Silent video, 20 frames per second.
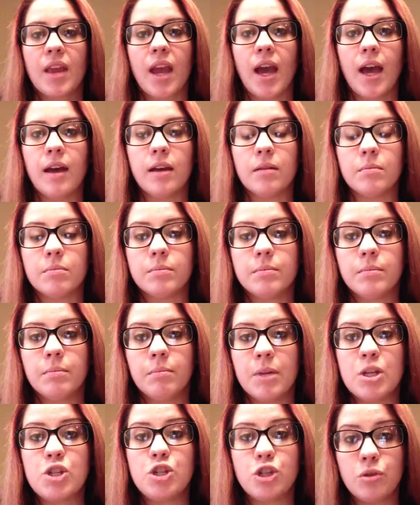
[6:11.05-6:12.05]

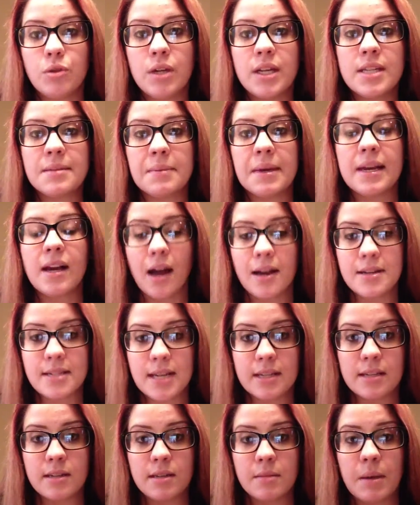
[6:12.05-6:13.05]
But you need to be
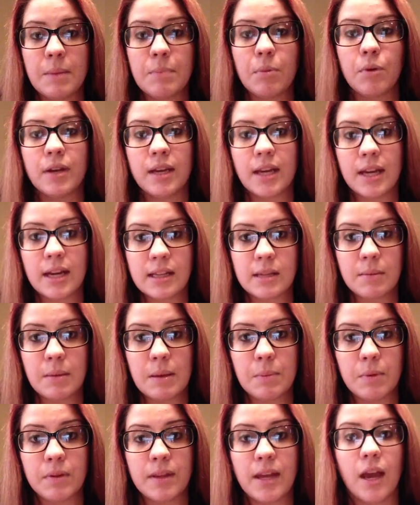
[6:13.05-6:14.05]
contacting the people and getting the
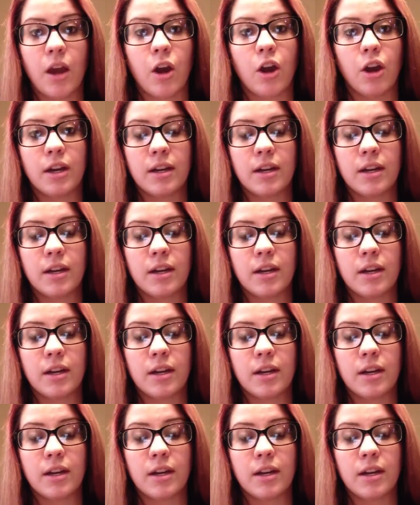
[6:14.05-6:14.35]
people there